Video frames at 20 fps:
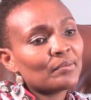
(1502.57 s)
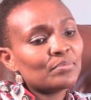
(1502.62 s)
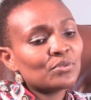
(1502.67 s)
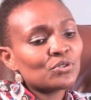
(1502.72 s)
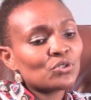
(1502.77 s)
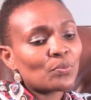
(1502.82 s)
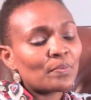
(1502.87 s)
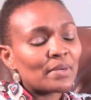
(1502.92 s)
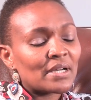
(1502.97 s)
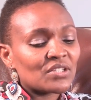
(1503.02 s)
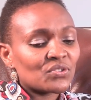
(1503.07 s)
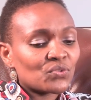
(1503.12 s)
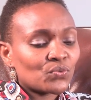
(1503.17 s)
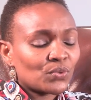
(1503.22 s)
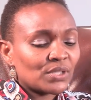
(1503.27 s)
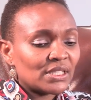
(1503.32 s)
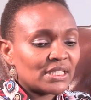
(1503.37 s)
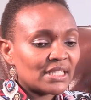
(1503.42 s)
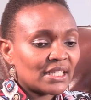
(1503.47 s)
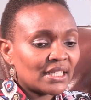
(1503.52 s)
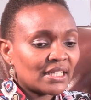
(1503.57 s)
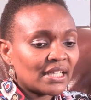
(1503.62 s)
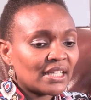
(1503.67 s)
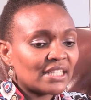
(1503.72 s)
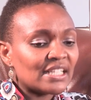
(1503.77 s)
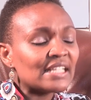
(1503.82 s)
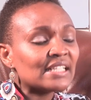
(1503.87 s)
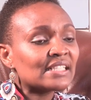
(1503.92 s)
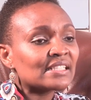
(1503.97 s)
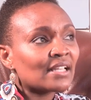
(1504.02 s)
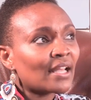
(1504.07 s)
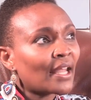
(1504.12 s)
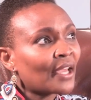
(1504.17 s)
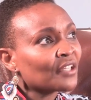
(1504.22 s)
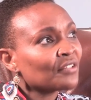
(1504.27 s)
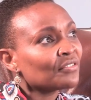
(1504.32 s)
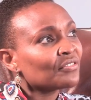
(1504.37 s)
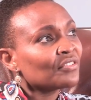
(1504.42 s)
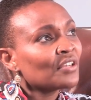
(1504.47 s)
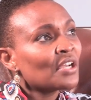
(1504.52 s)
Bishop has written in his
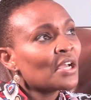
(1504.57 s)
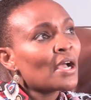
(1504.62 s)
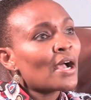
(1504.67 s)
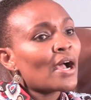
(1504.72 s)
life,